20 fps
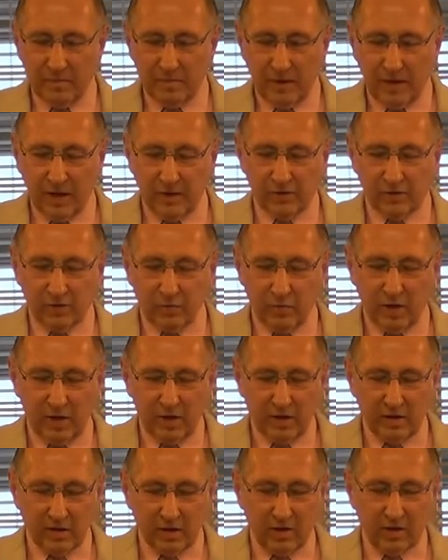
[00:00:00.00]
passed
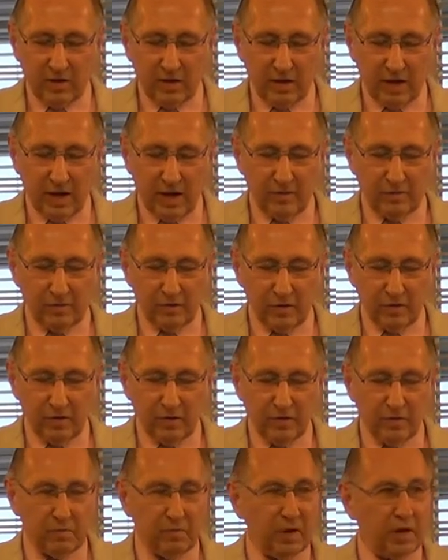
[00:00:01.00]
away in the early
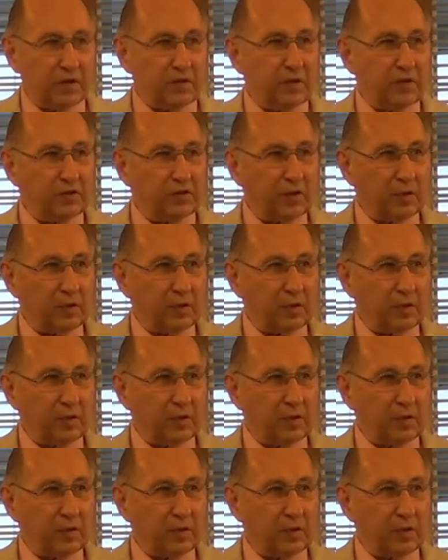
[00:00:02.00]
afternoon of Monday,